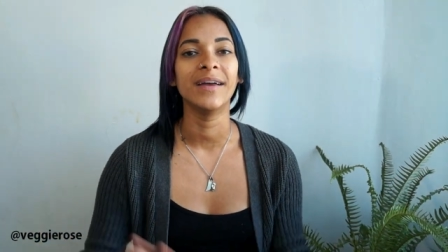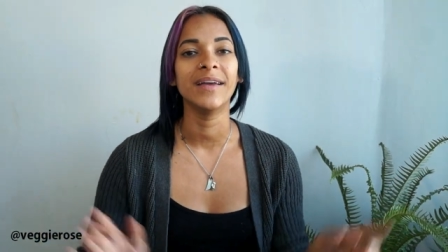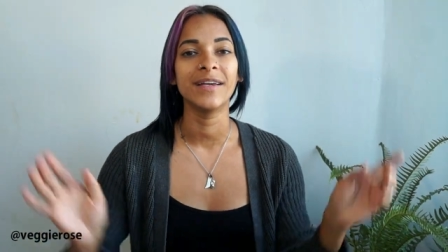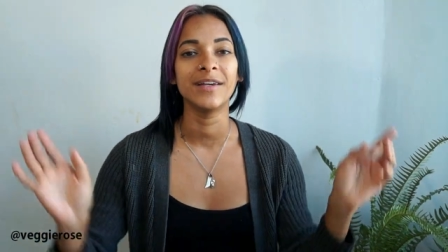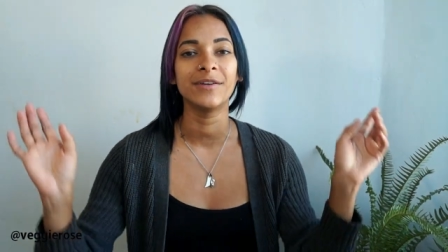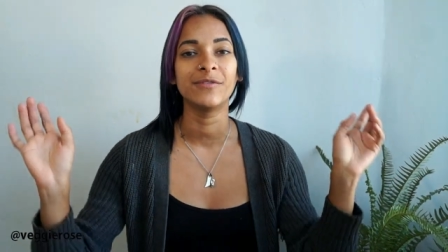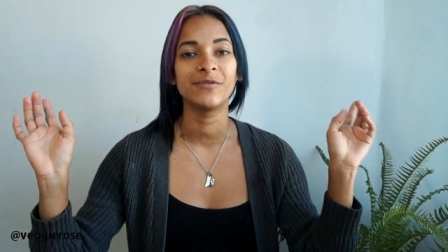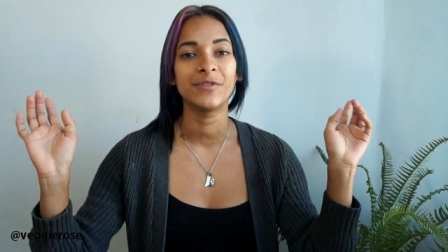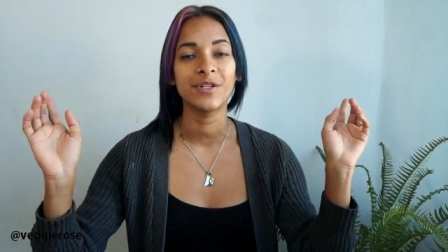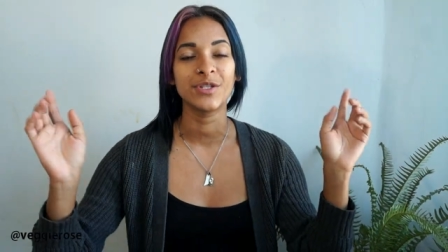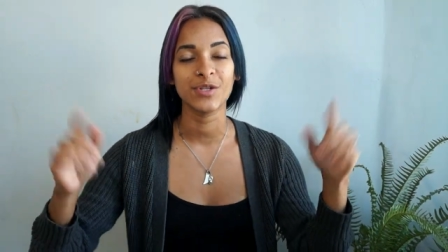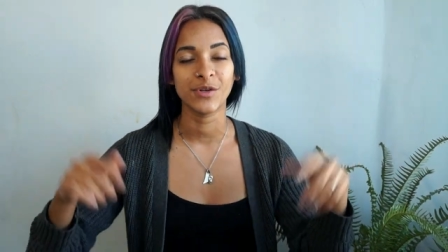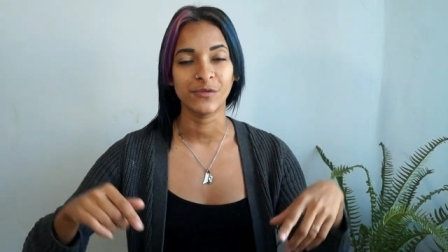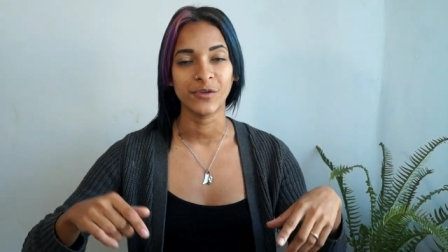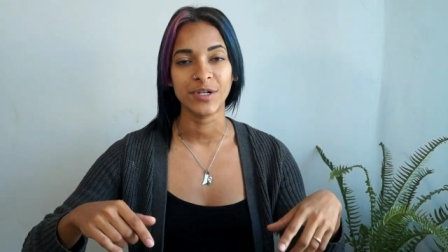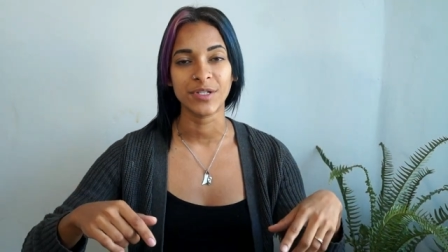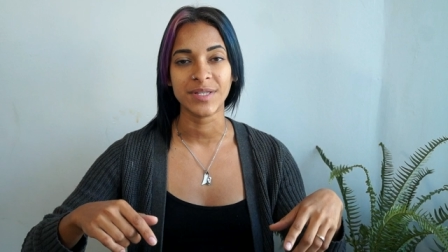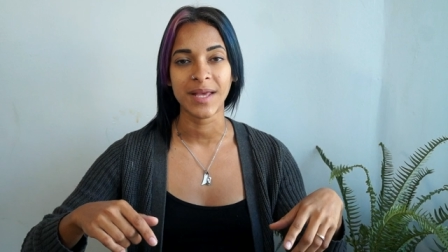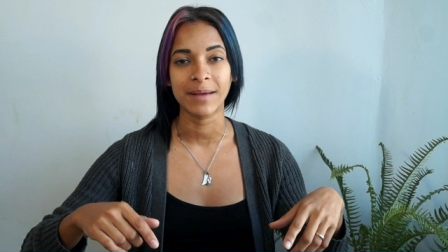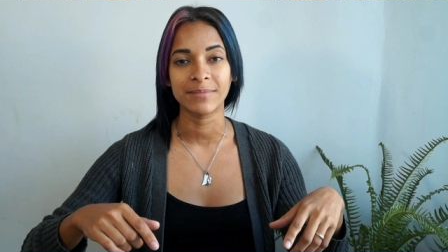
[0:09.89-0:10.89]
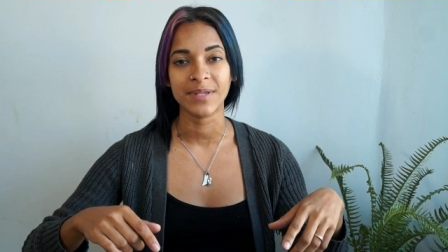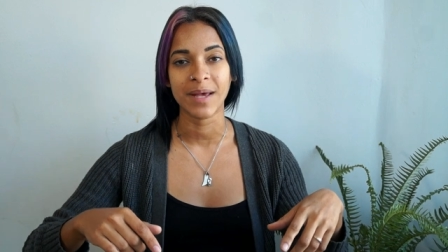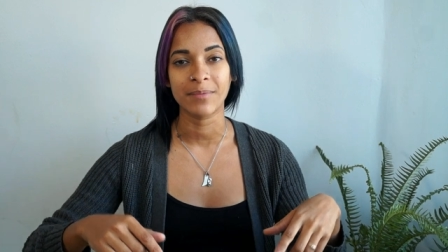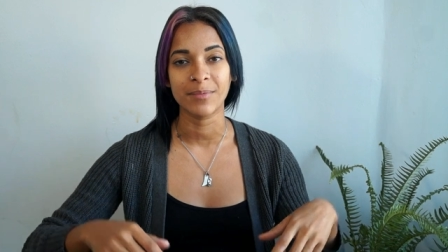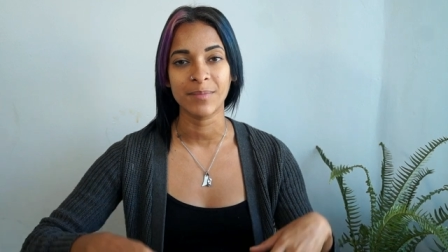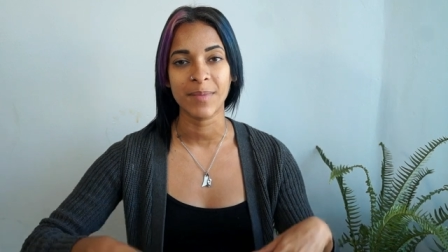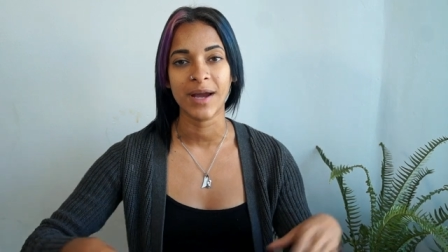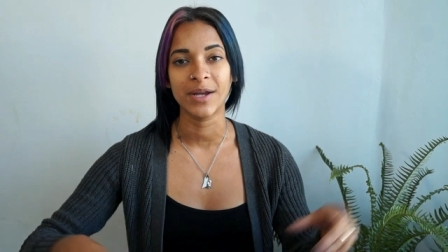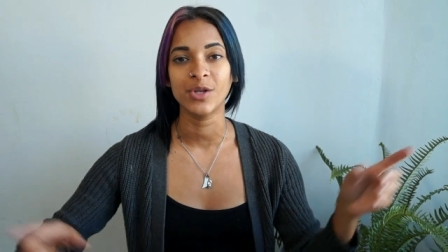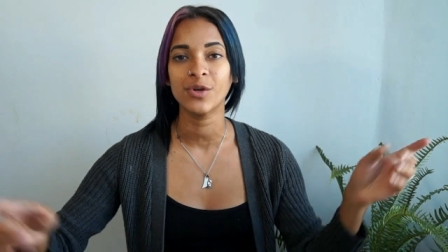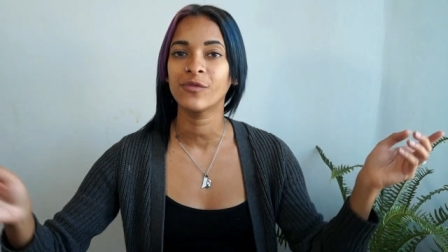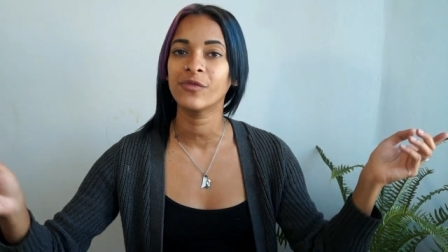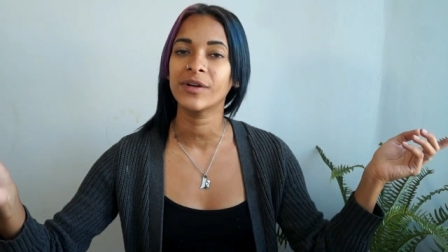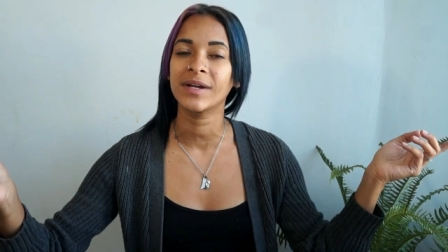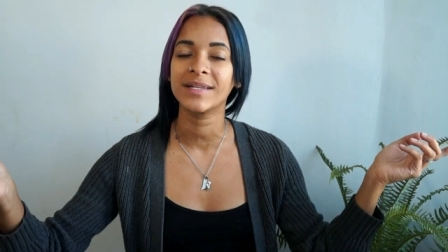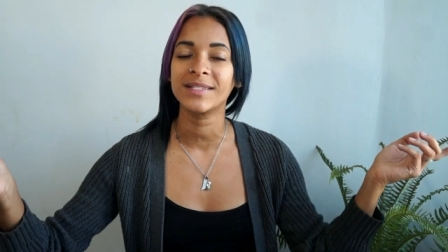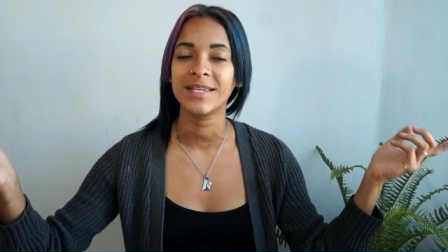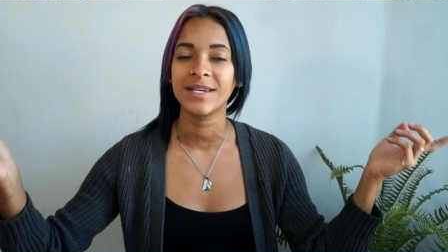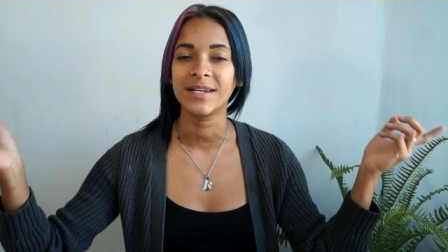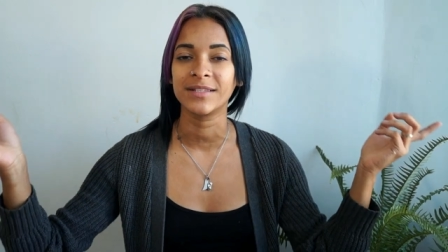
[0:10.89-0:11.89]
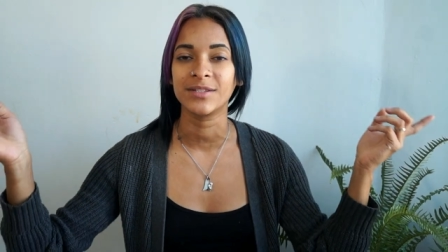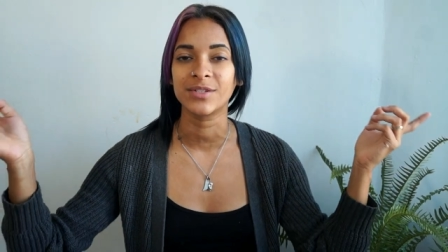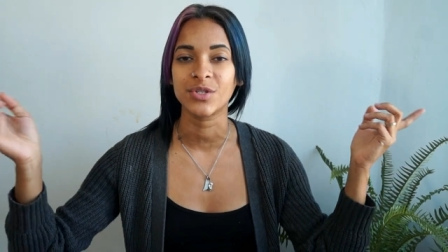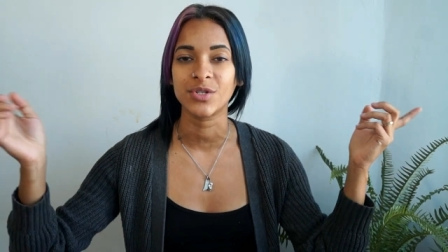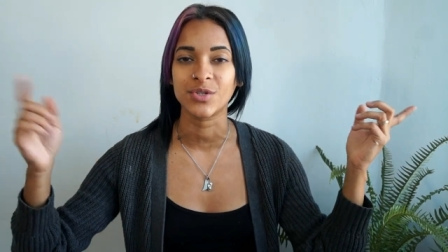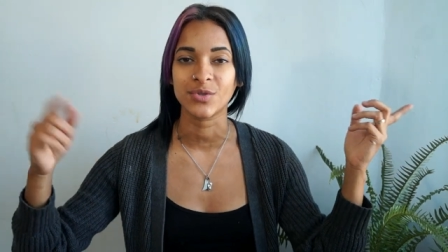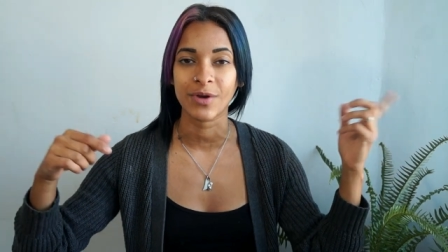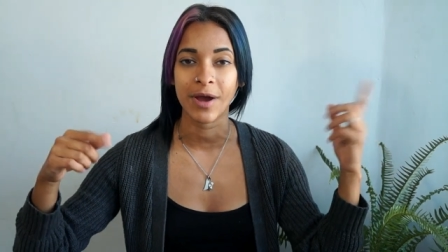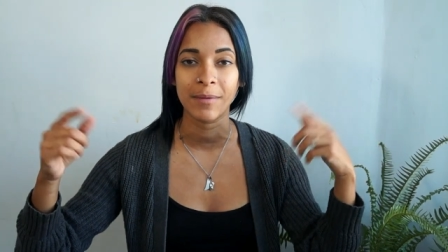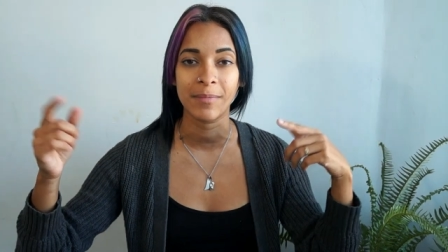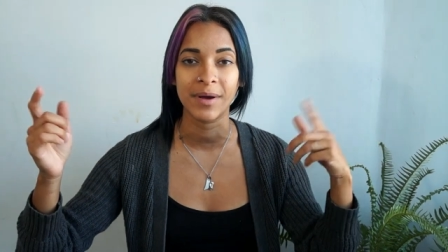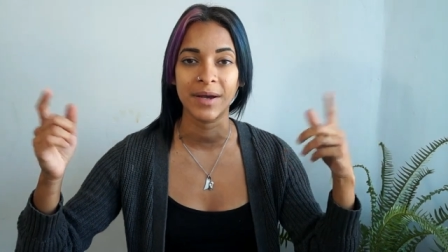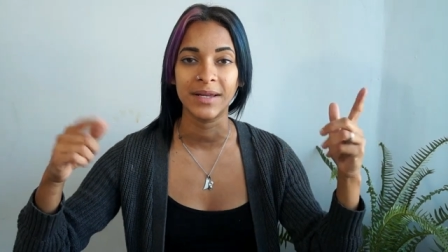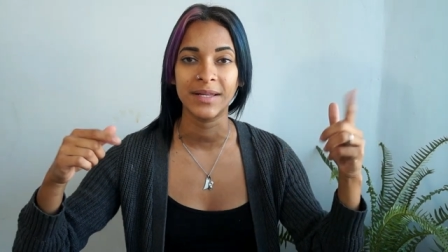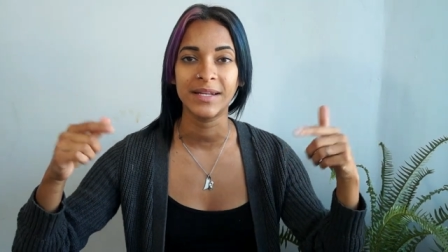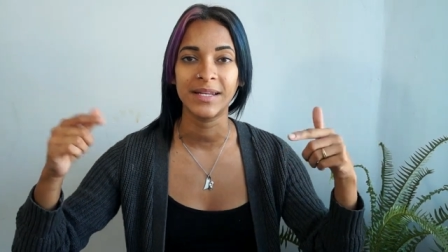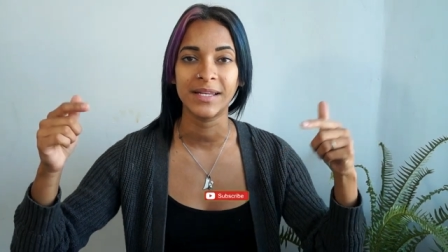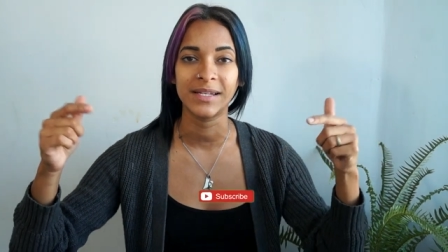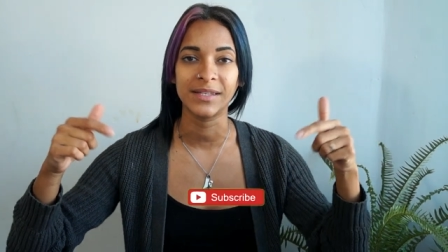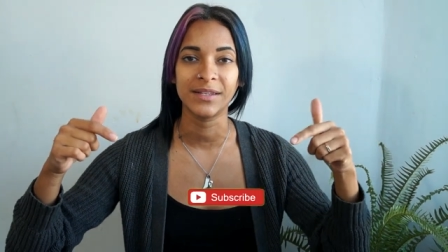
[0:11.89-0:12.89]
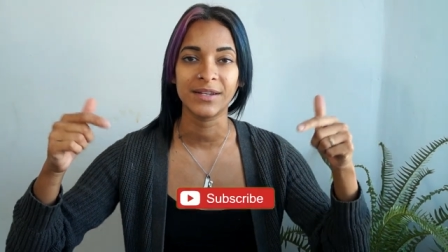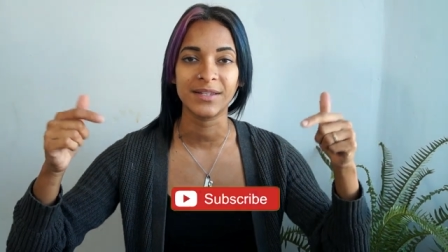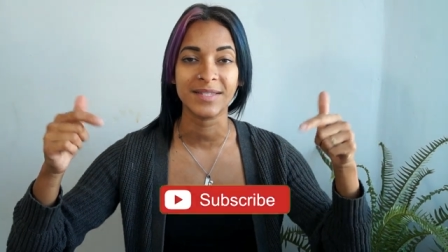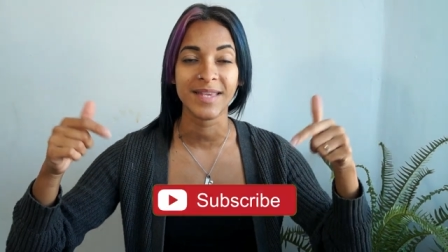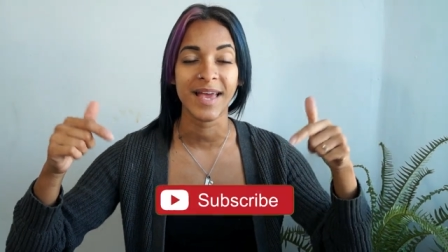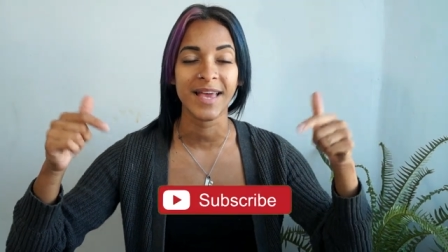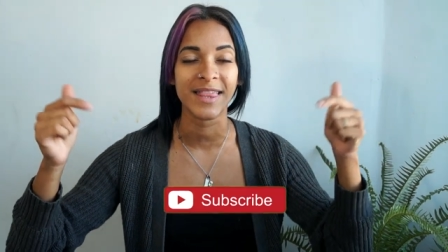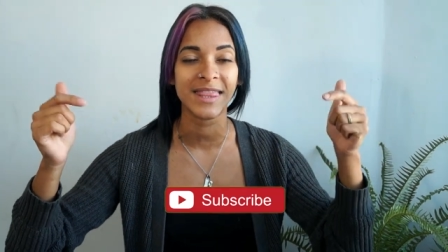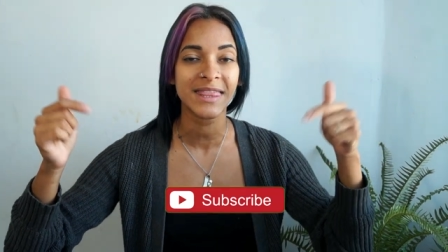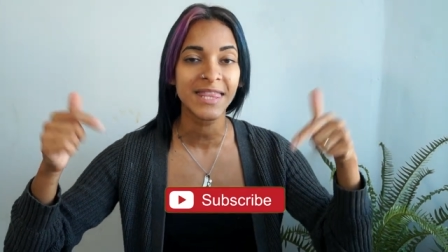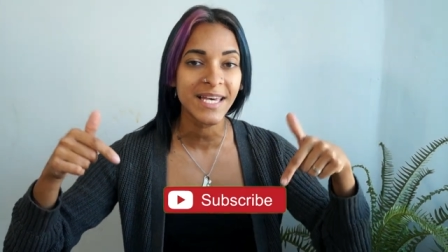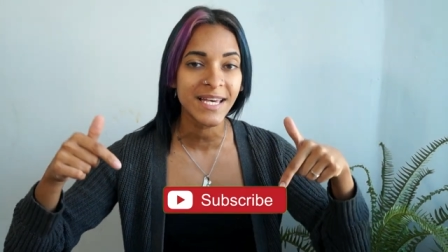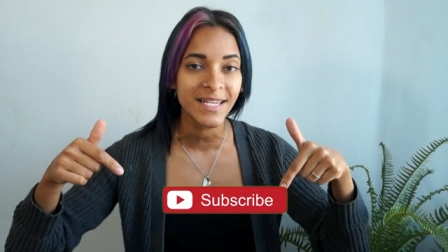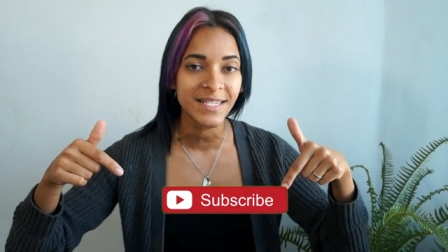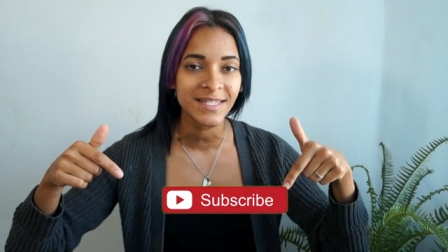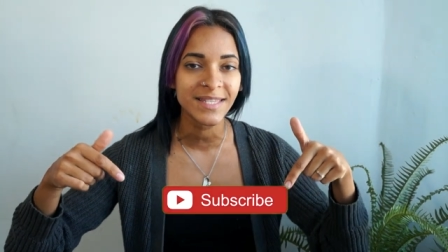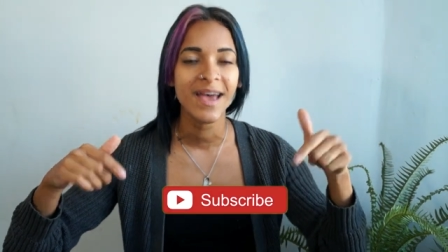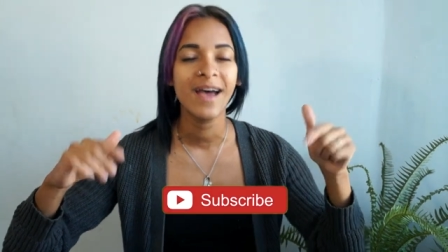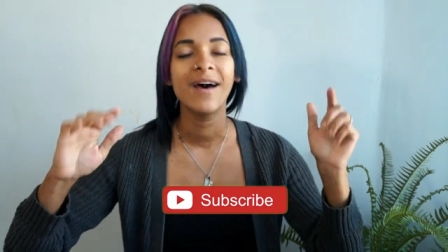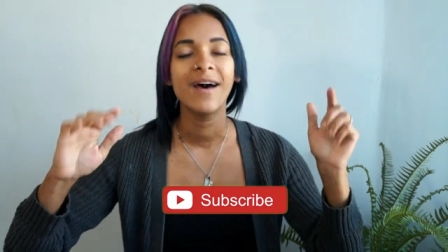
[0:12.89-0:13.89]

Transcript: if this is your first time stopping by, don't forget to hit the subscribe button. It looks like this.